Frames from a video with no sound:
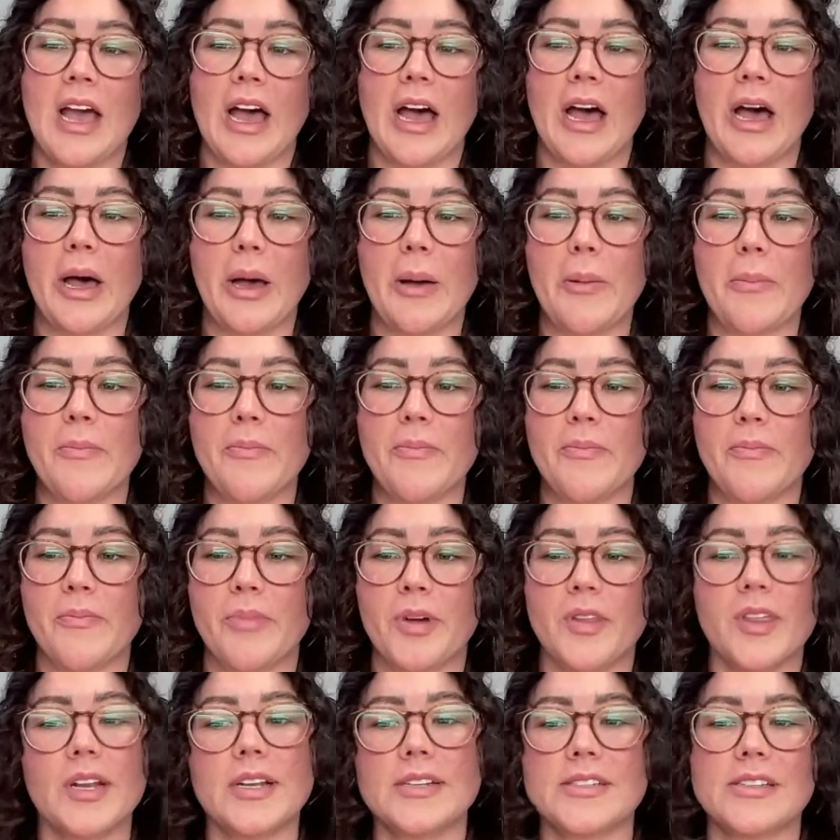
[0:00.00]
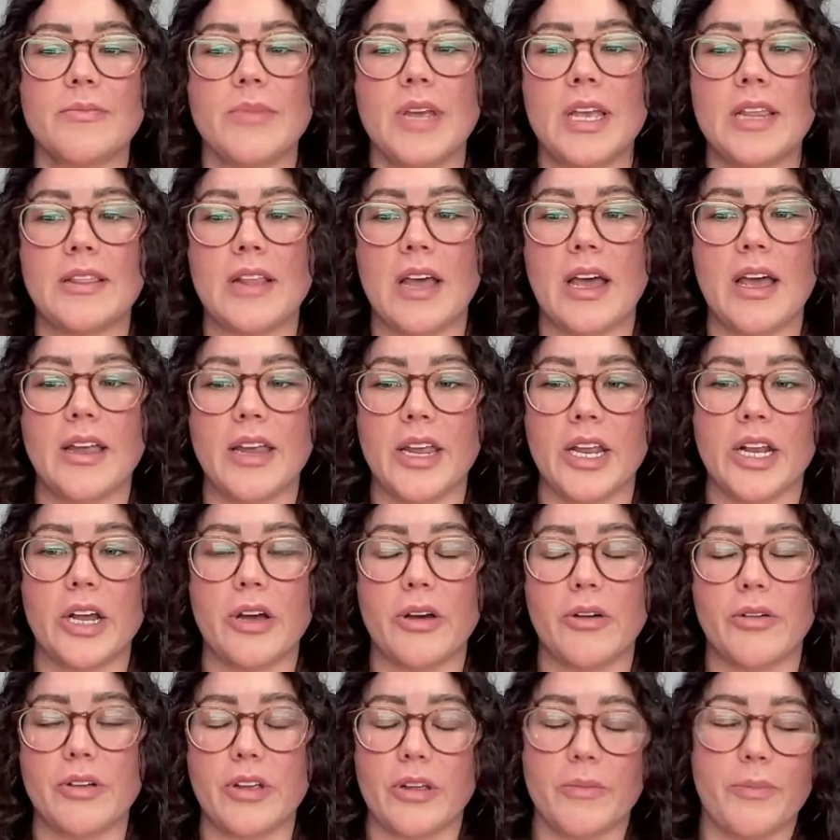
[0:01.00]
Um, but that doesn't mean that, you
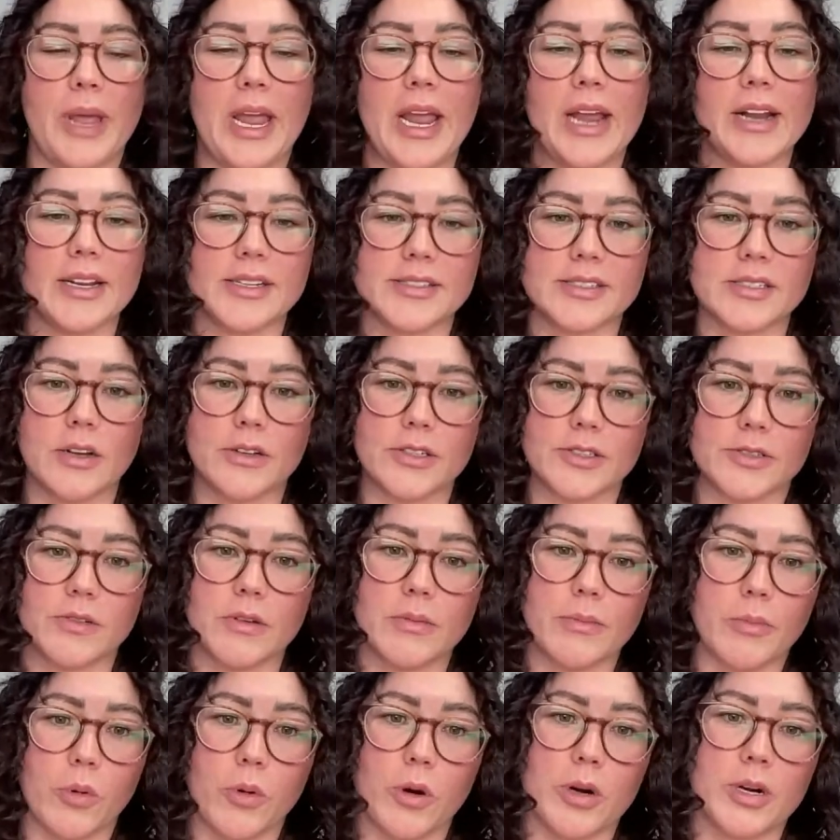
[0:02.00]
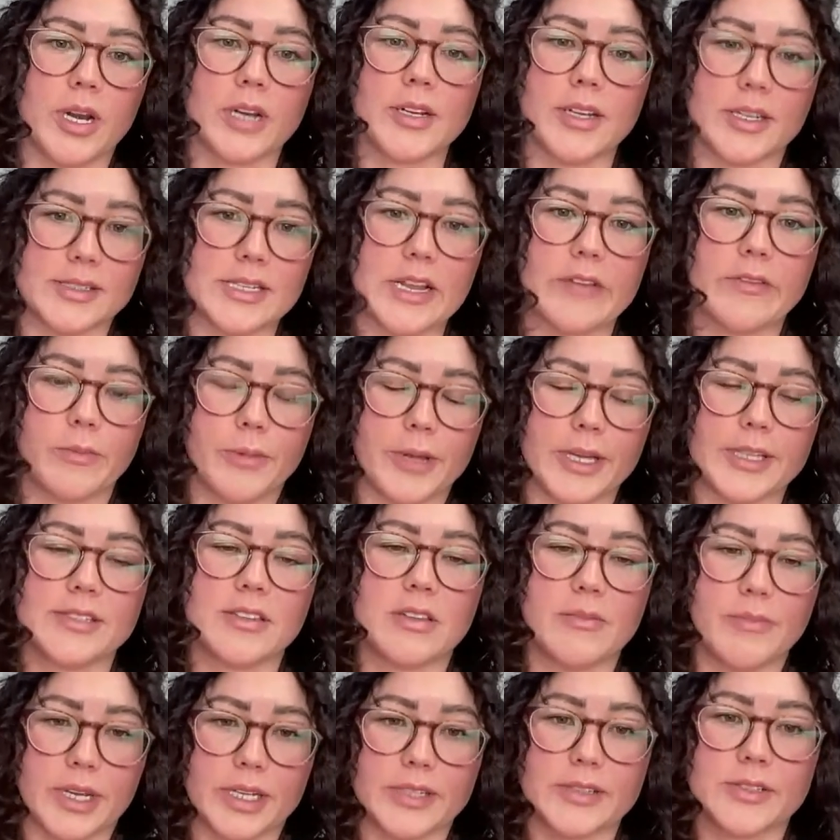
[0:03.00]
know, paid isn't also important and doesn't have a place
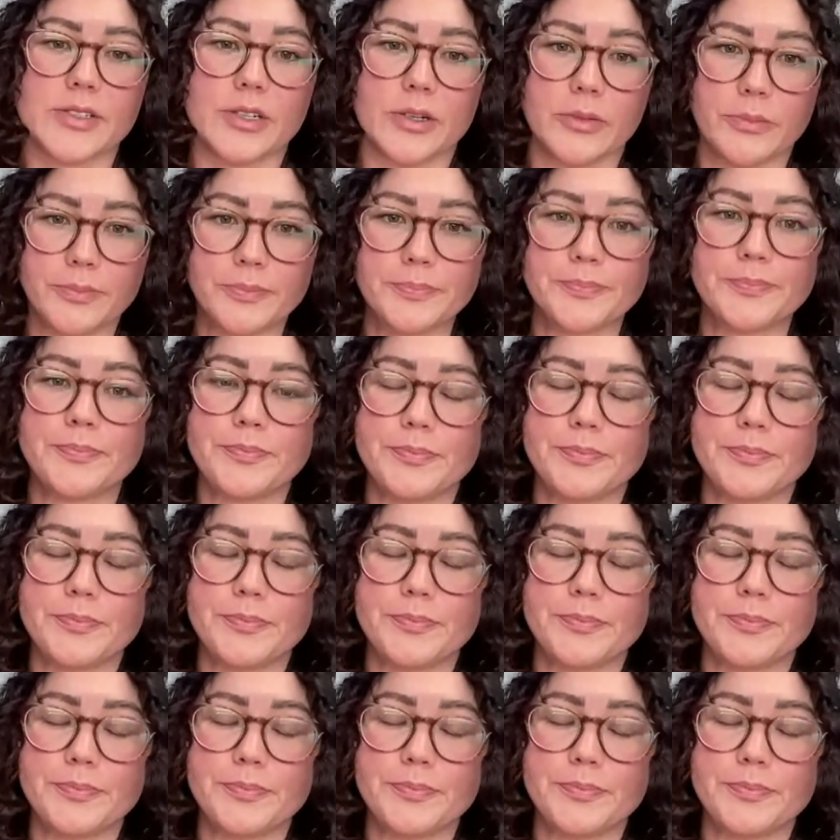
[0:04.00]
in the mix too.